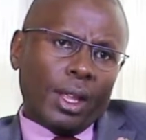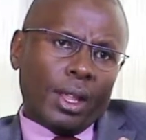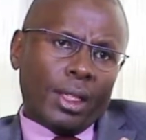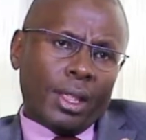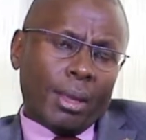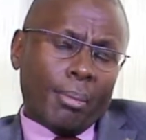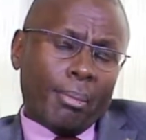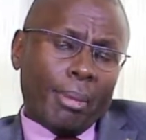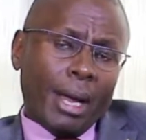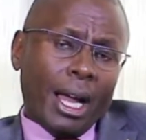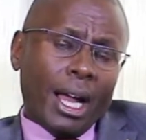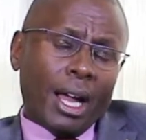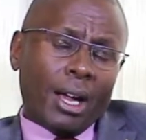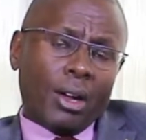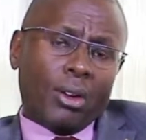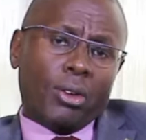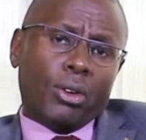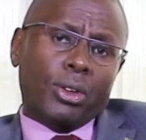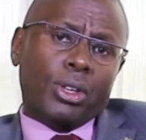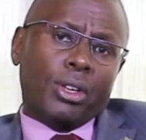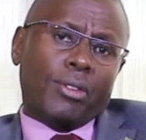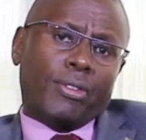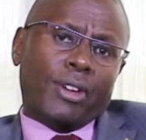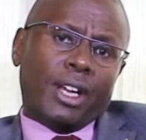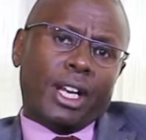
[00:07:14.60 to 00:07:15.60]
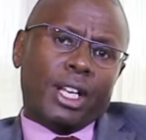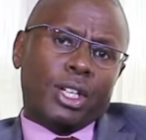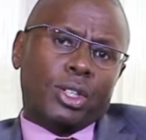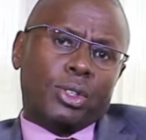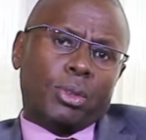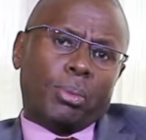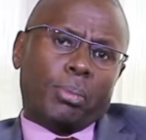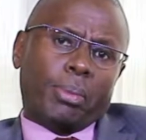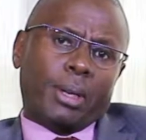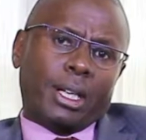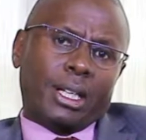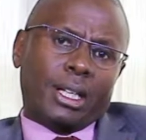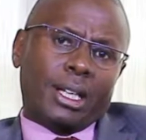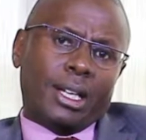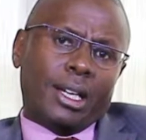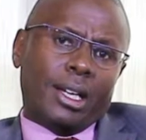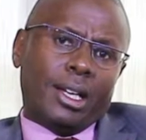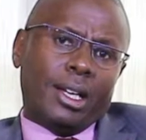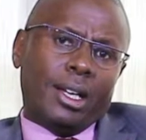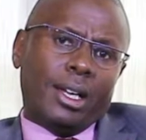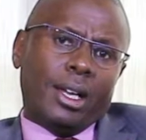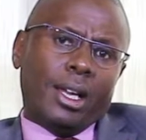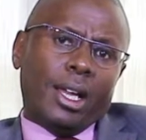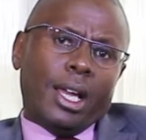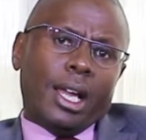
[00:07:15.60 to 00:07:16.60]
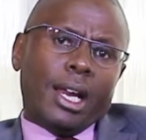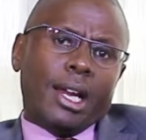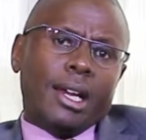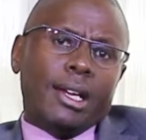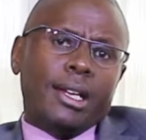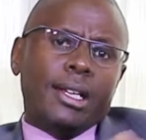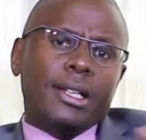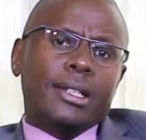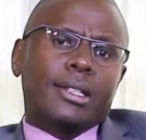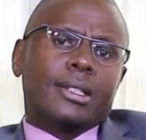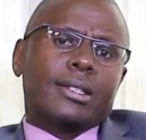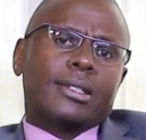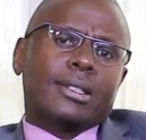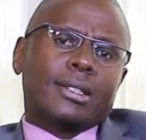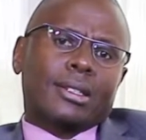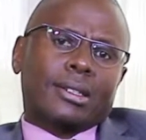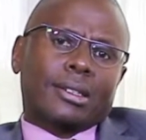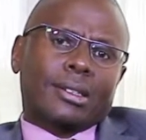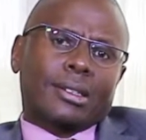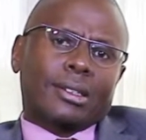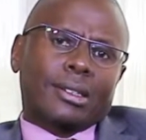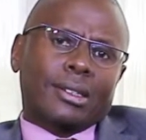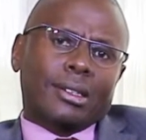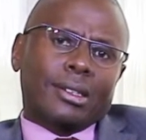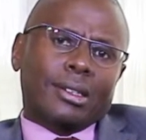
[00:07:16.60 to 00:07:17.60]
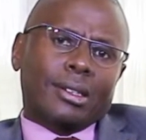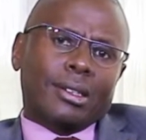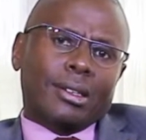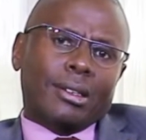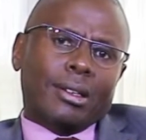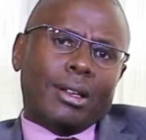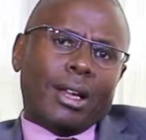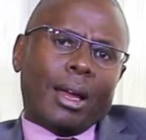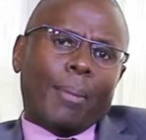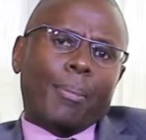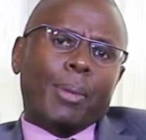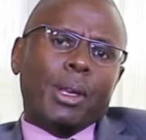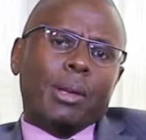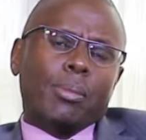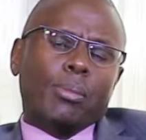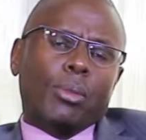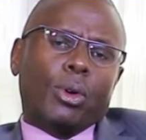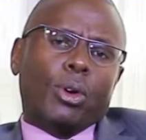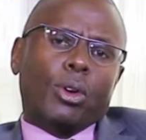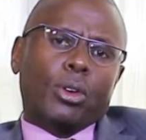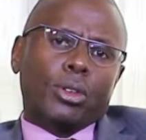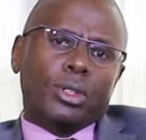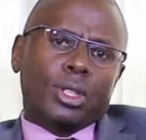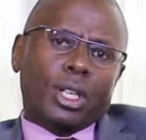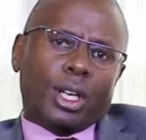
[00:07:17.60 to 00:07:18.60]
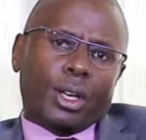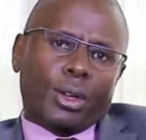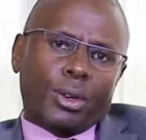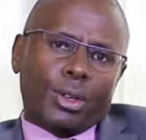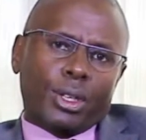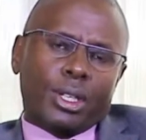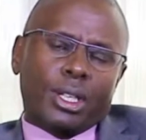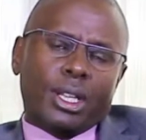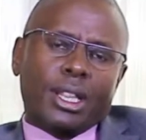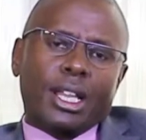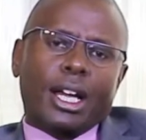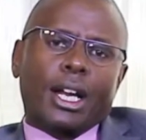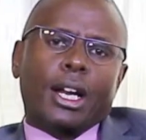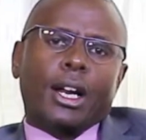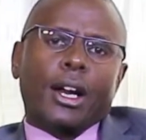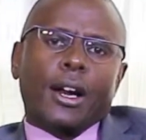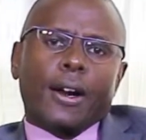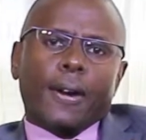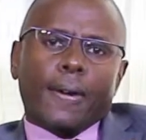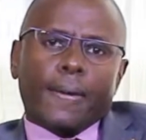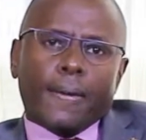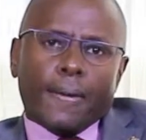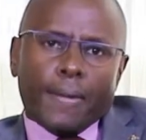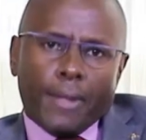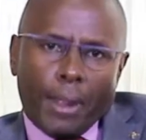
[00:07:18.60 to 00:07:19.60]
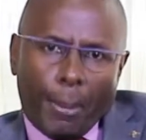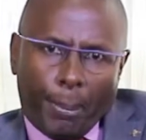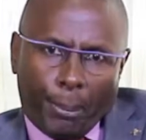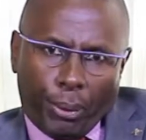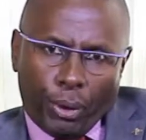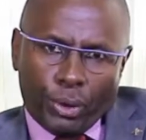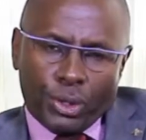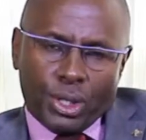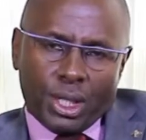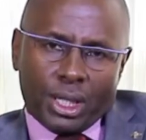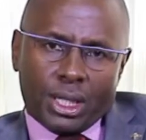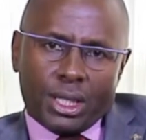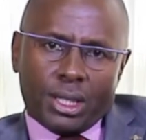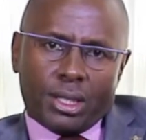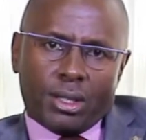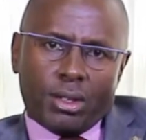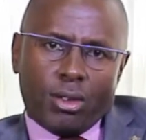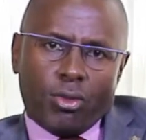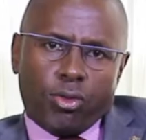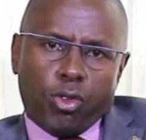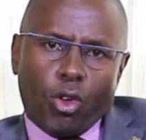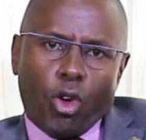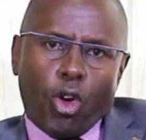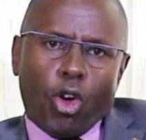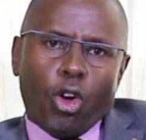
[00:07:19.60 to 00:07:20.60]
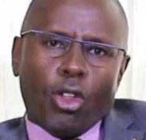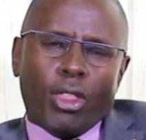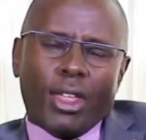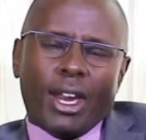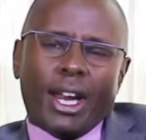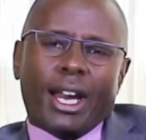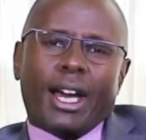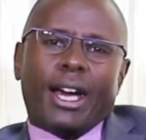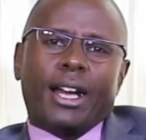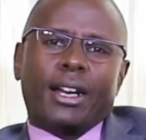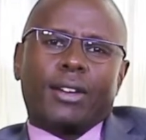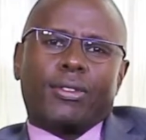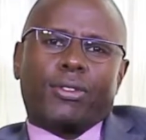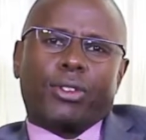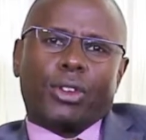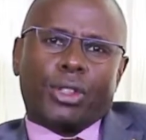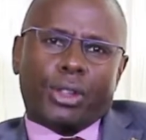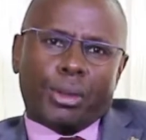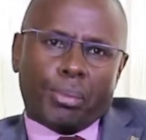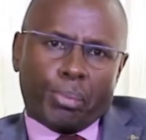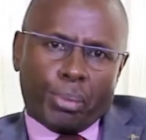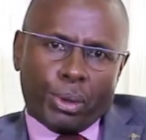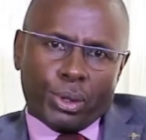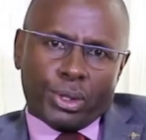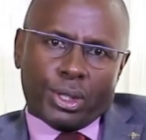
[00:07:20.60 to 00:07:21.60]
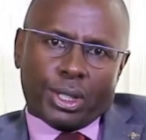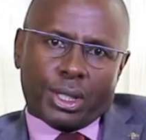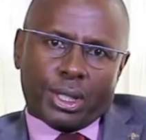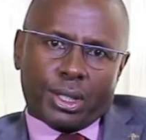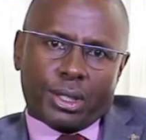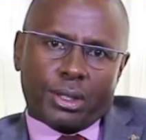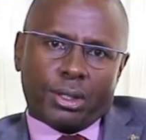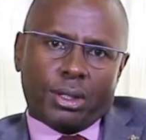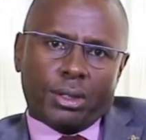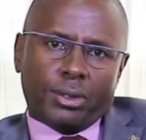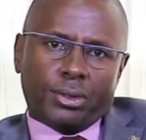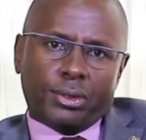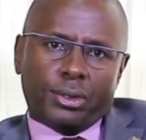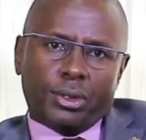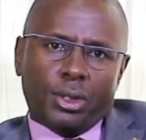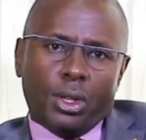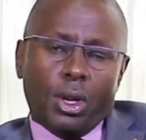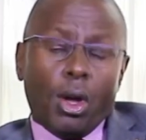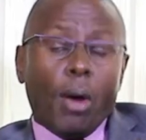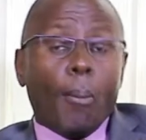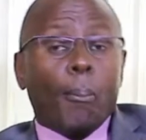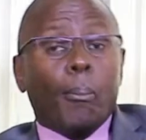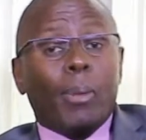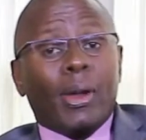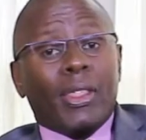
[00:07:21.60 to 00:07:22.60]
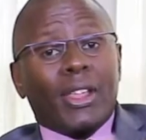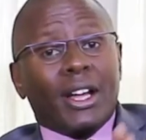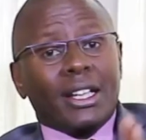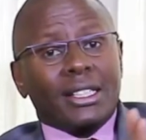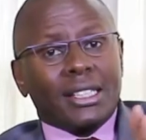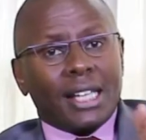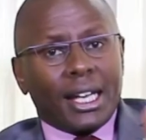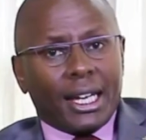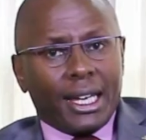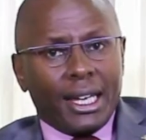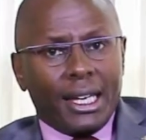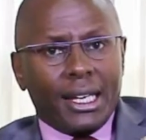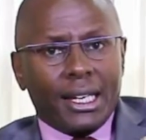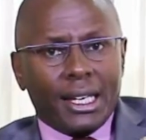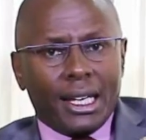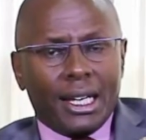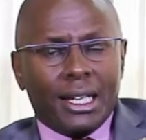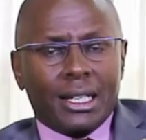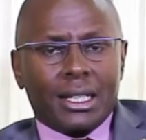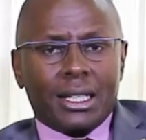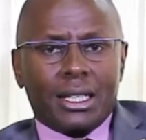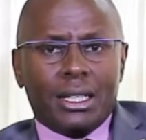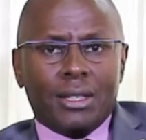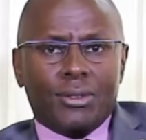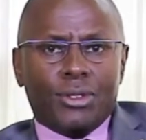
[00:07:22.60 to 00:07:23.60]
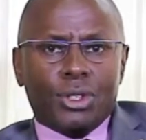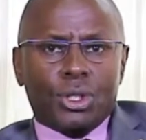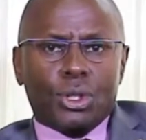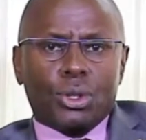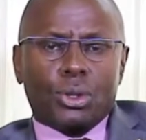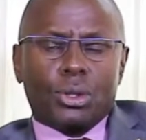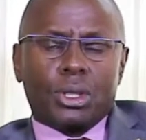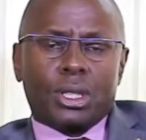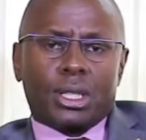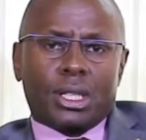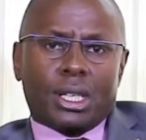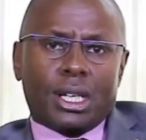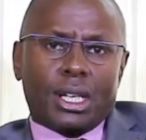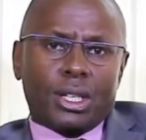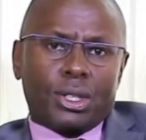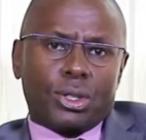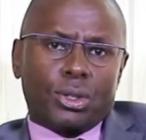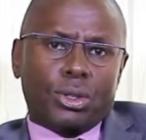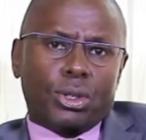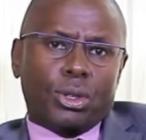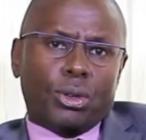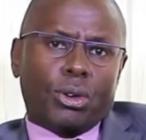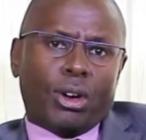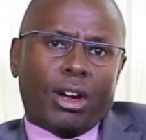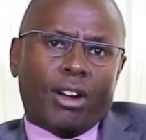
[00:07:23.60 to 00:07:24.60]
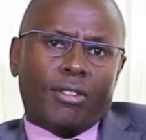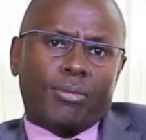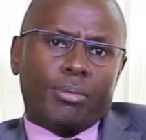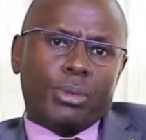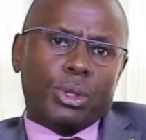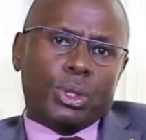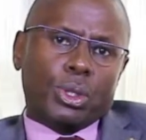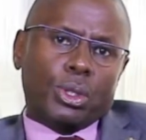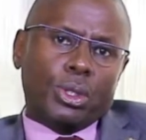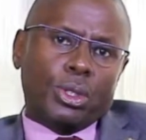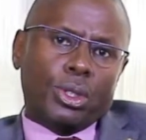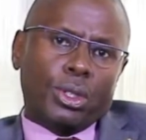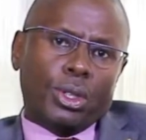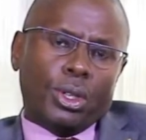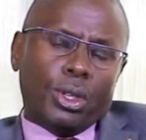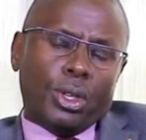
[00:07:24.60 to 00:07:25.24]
bank or your financial partner needs a bit more security than the project itself or the land for the project itself. But that's again an individual discussion you have between